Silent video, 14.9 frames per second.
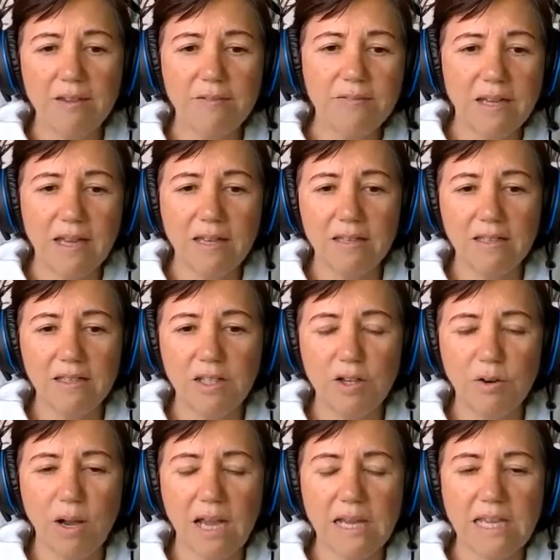But the
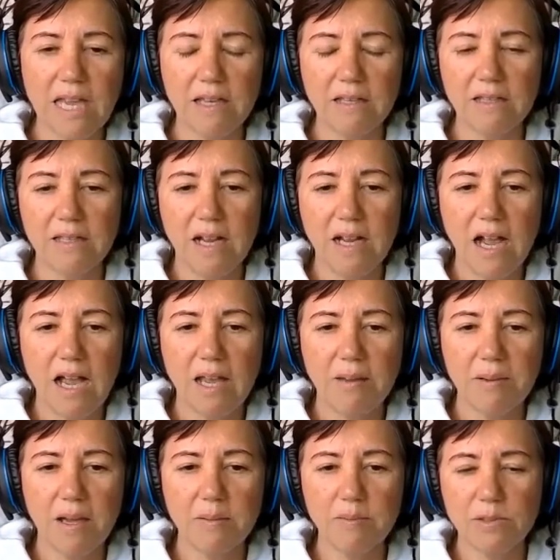emotional part was
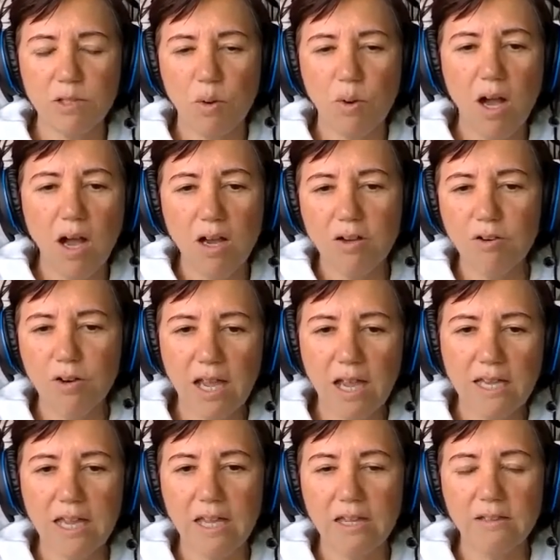um, like,
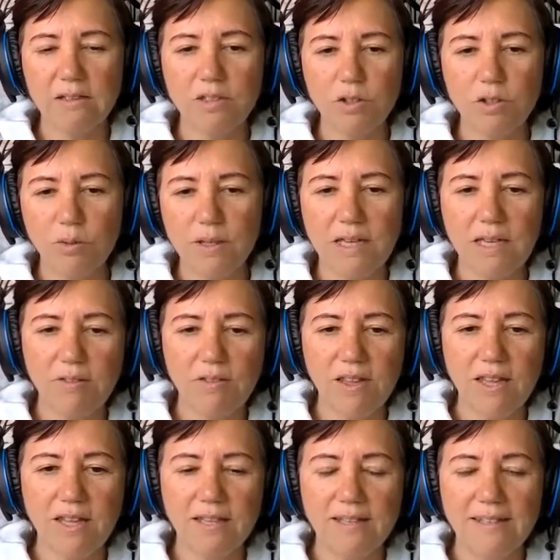I'm feeling
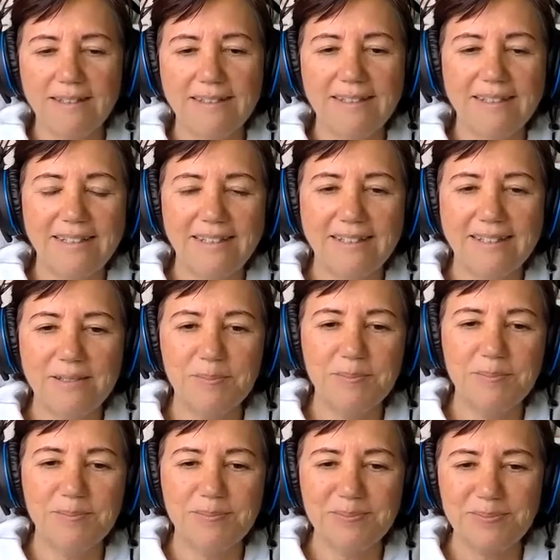deprived.
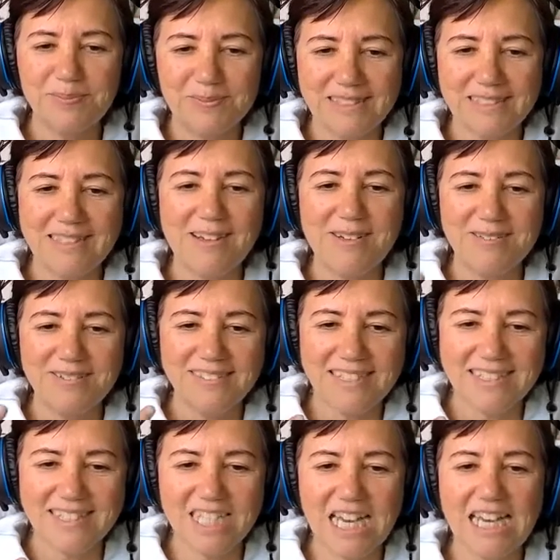I can't.
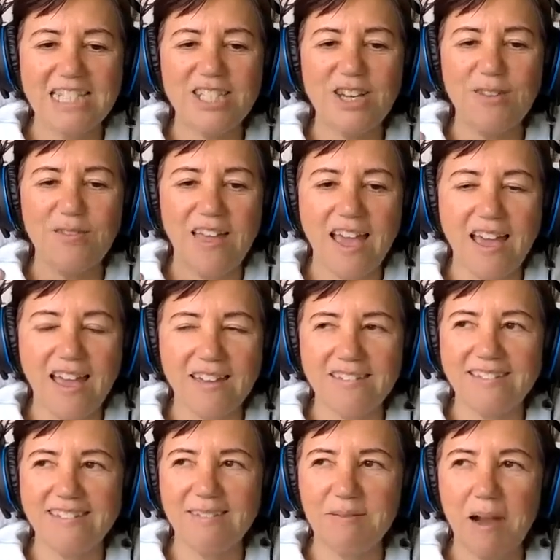I'm so hungry. I
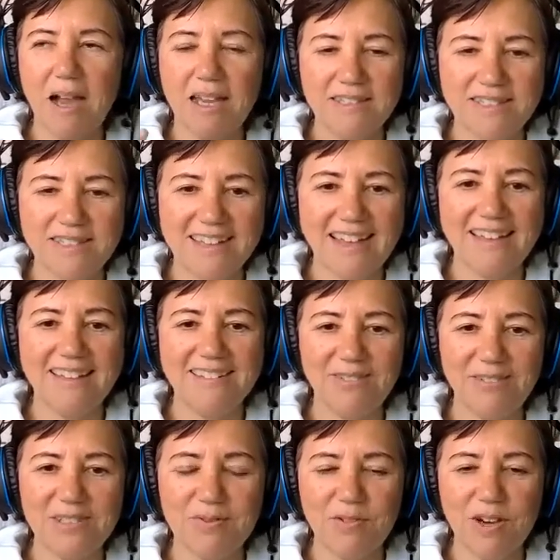can't do
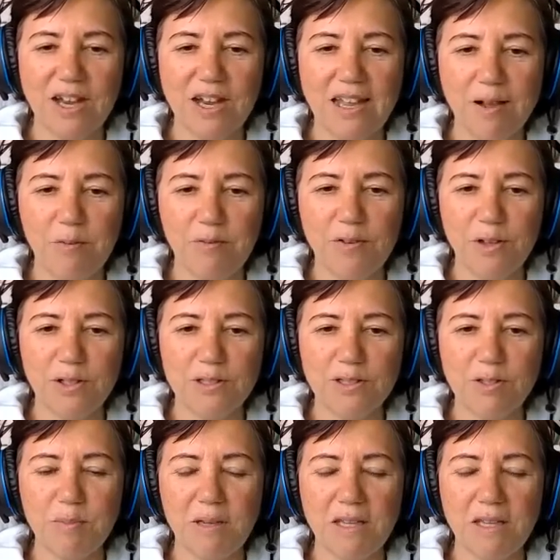anything. Um,